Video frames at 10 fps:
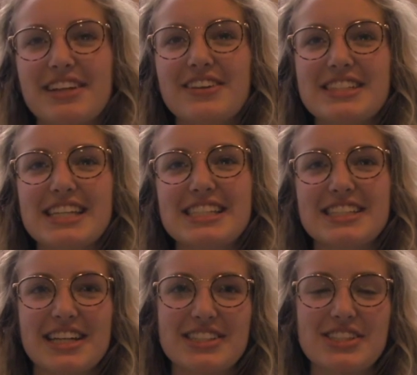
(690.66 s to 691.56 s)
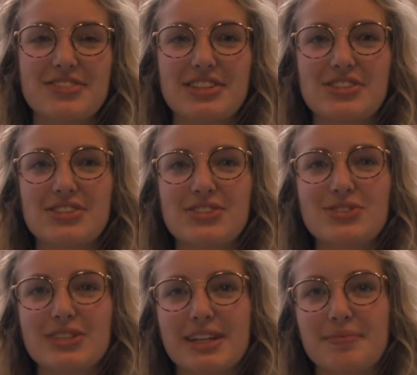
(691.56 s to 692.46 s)
Hotez discusses Rachel's
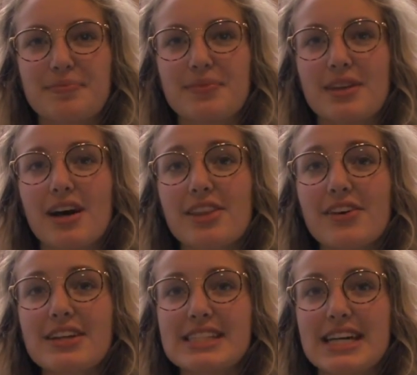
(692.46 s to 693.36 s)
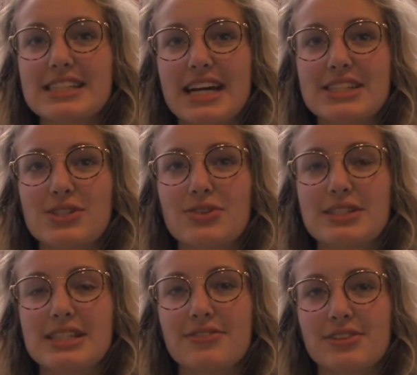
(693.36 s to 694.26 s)
schooling. Although he says high school
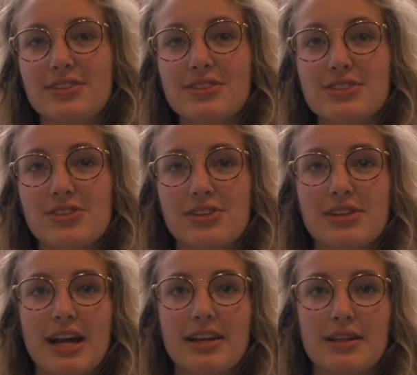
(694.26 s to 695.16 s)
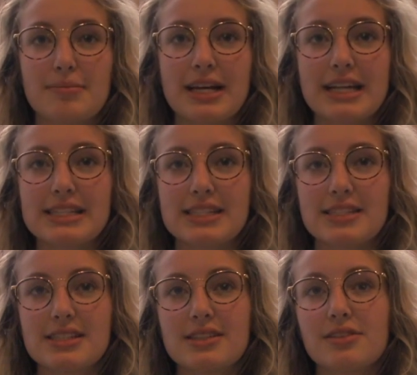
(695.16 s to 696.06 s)
was difficult due to her
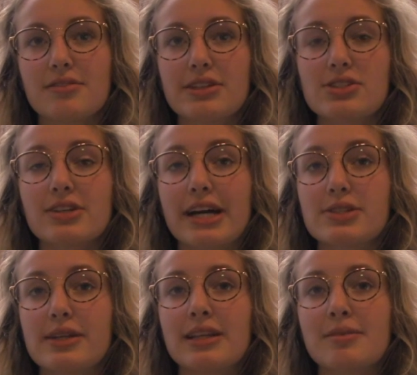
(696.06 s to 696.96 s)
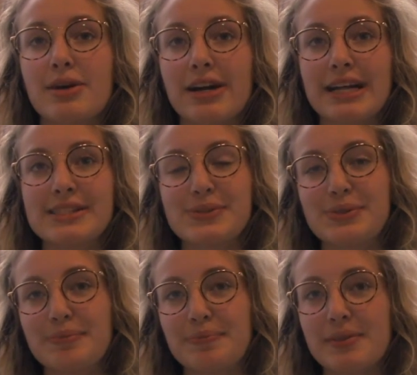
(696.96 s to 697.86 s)
non-compliances, Rachel graduated Lamar High
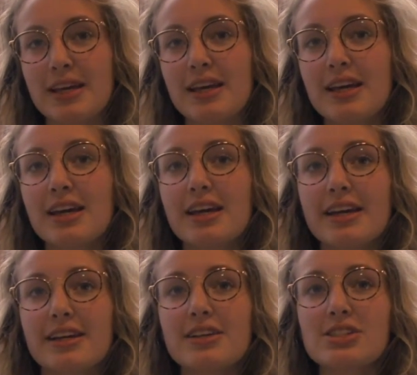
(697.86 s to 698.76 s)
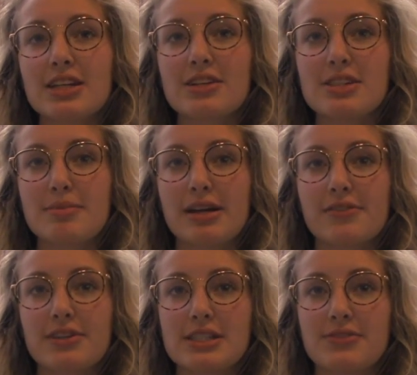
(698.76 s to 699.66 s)
School. Here, she also met
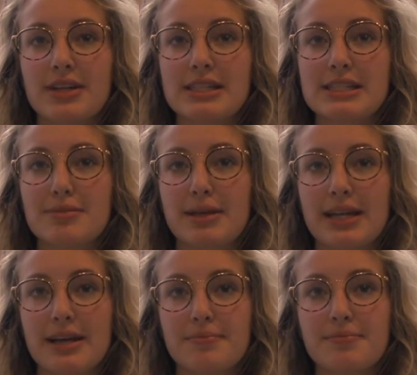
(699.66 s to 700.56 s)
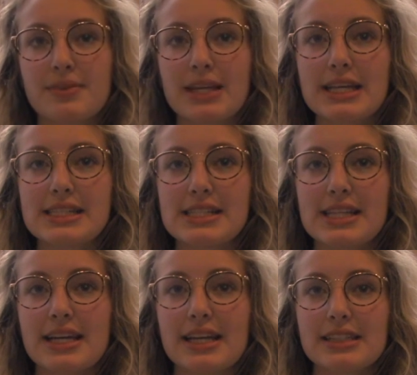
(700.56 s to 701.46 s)
her first friend, Sabina. He says
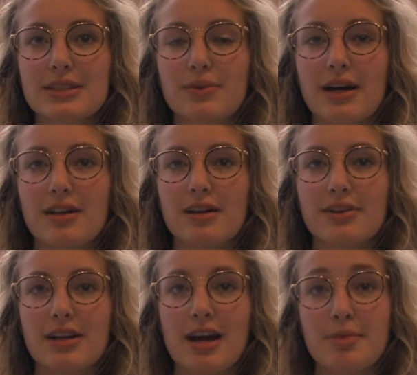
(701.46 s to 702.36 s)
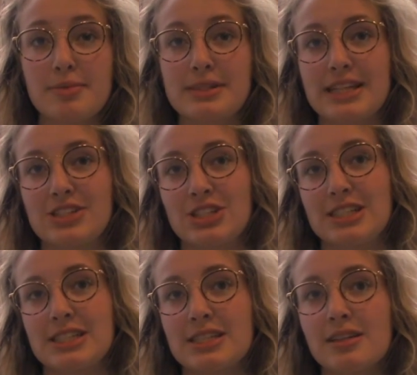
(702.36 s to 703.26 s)
they connected well over common
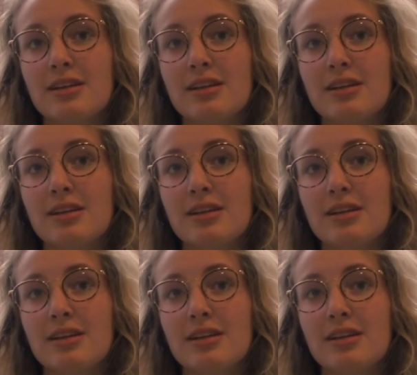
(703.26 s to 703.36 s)
obsessions.